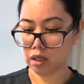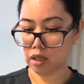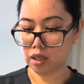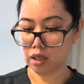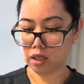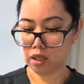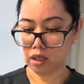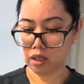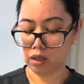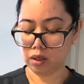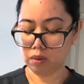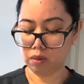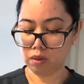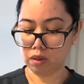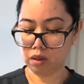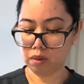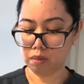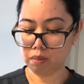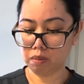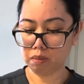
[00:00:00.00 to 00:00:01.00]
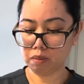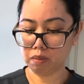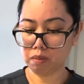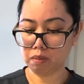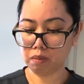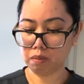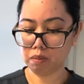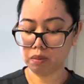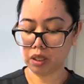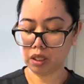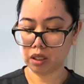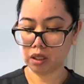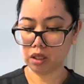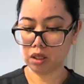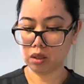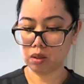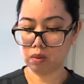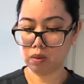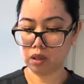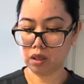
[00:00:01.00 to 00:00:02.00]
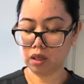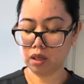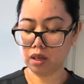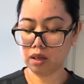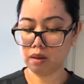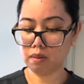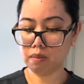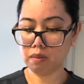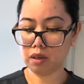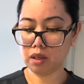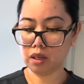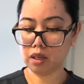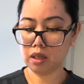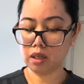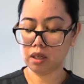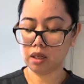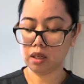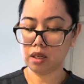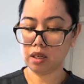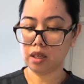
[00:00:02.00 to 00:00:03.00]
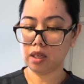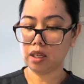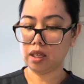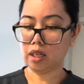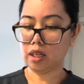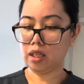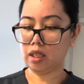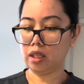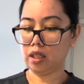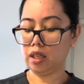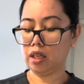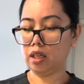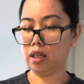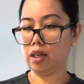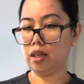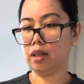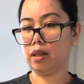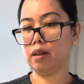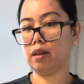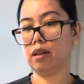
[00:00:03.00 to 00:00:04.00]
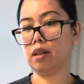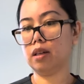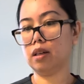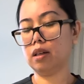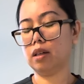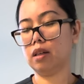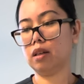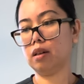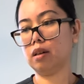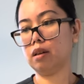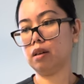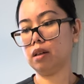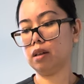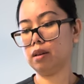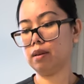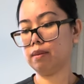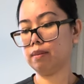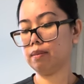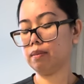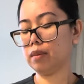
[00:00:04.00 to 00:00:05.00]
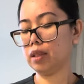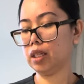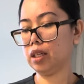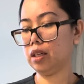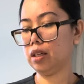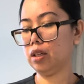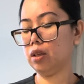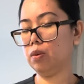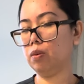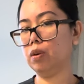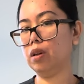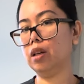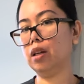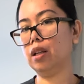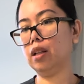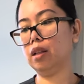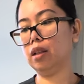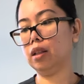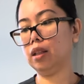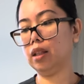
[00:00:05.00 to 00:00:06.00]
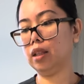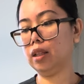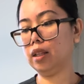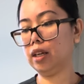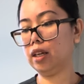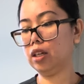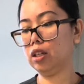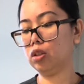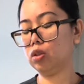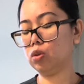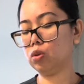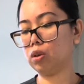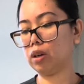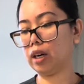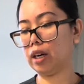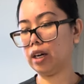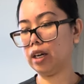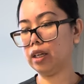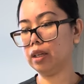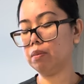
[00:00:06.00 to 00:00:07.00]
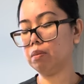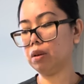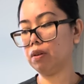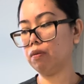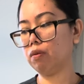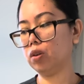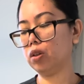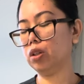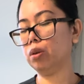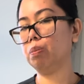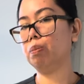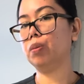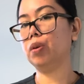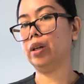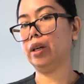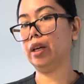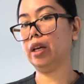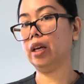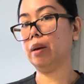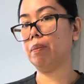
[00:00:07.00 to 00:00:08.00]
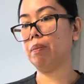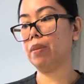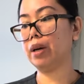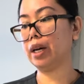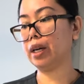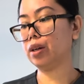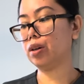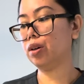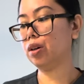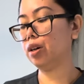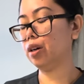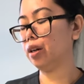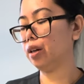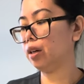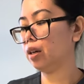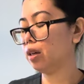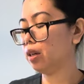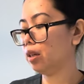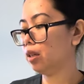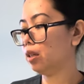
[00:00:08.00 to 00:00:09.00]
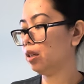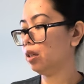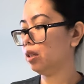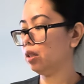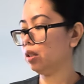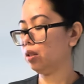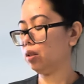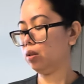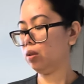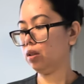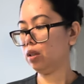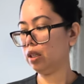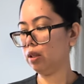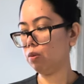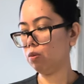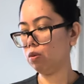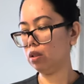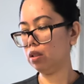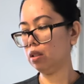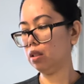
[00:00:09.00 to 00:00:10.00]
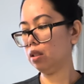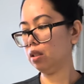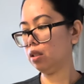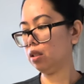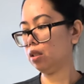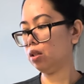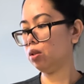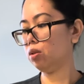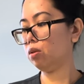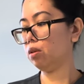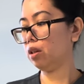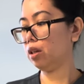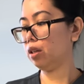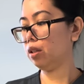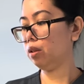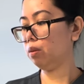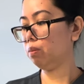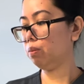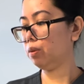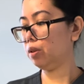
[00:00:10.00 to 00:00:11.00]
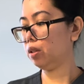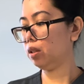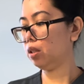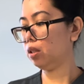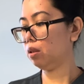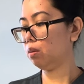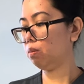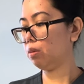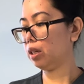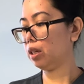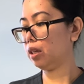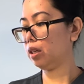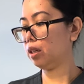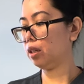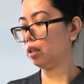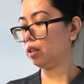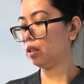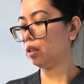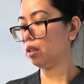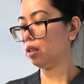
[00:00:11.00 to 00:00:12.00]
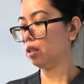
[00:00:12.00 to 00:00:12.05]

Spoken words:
and then you want to pick this one up, and then you want to let it dry before you're putting it back on. So, okay, once this is dry, you put this back.